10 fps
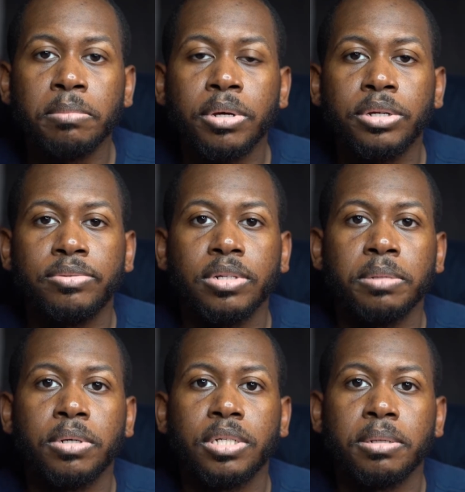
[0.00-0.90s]
but you're really
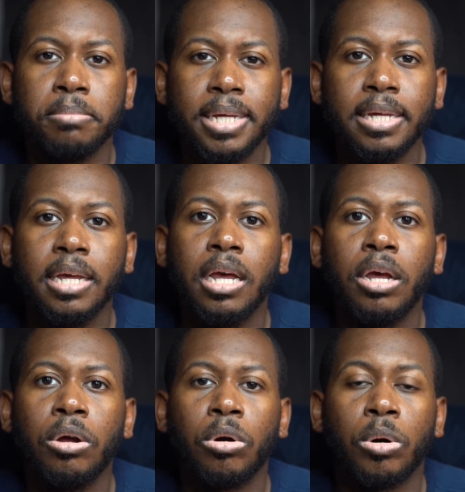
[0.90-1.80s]
pushing B
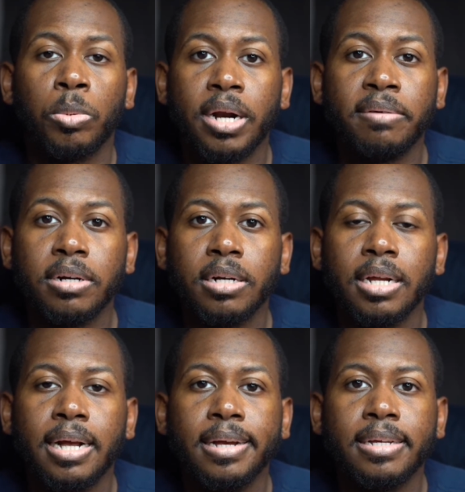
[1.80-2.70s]
or whatever.
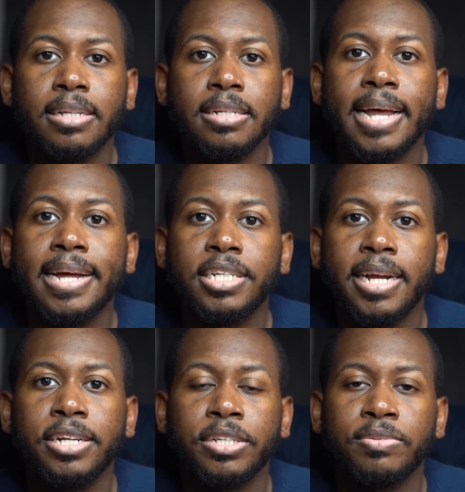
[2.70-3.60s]
And that
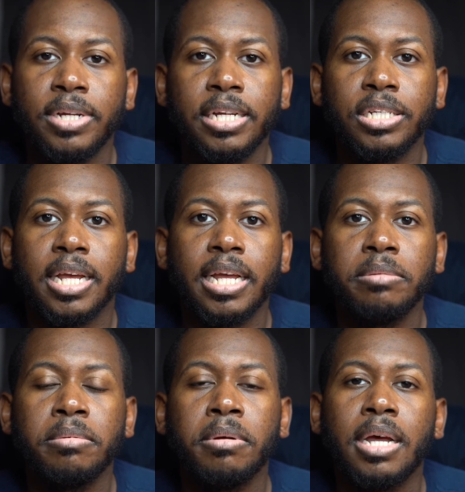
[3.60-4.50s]
changes for each
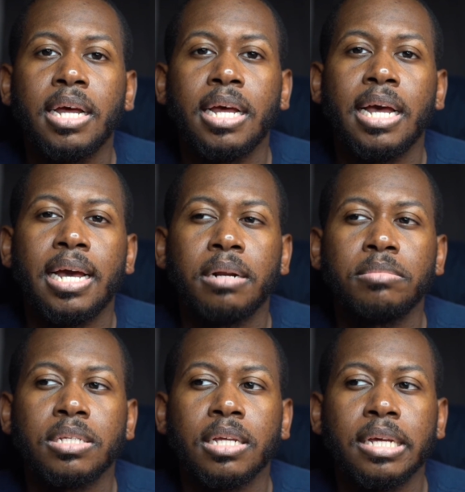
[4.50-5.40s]
game. And I'm
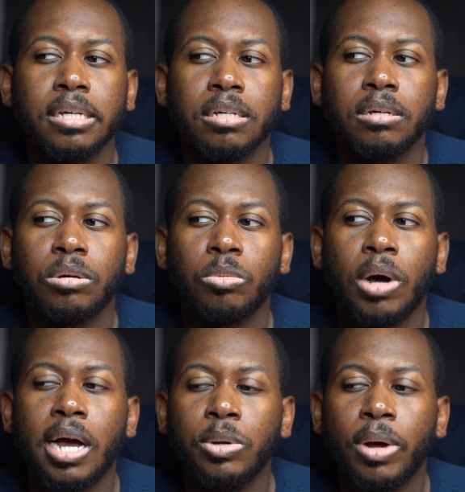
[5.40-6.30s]
just like,
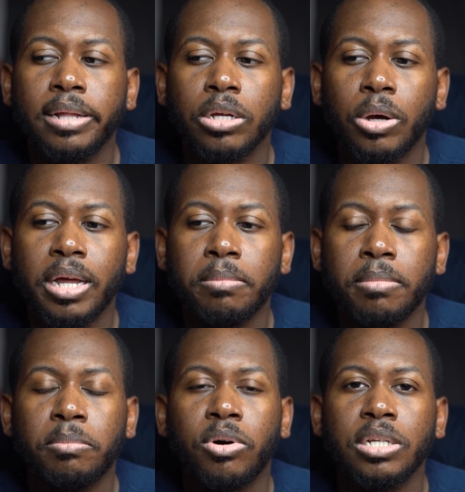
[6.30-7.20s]
why do I have to go ahead and
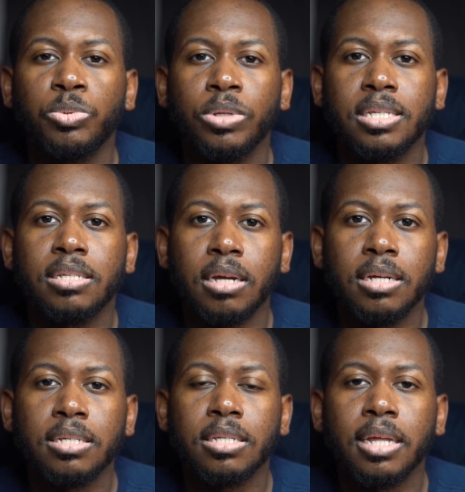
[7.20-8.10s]
memorize what this
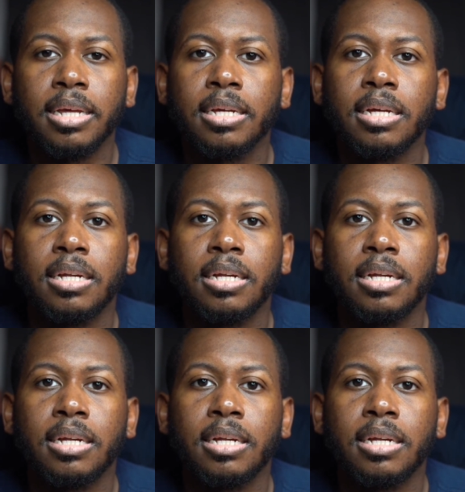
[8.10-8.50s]
does? Like,